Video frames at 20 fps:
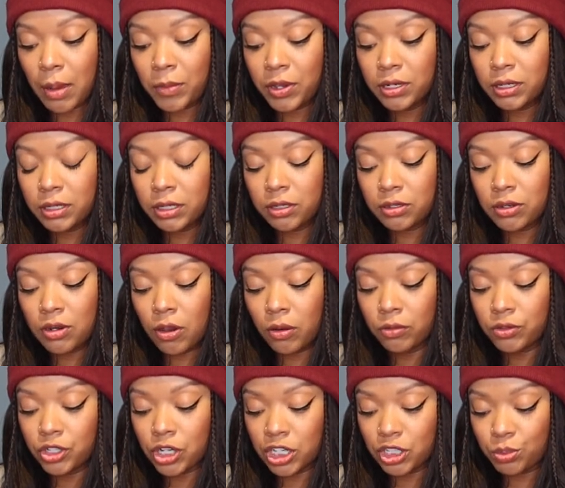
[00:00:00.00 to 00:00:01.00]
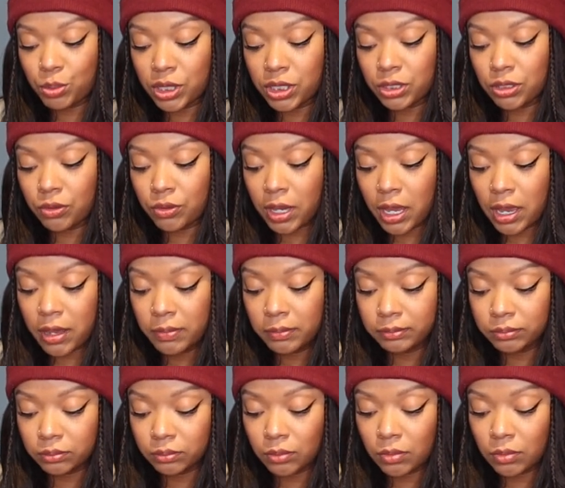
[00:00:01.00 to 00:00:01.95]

I'm gonna need no judgment, okay?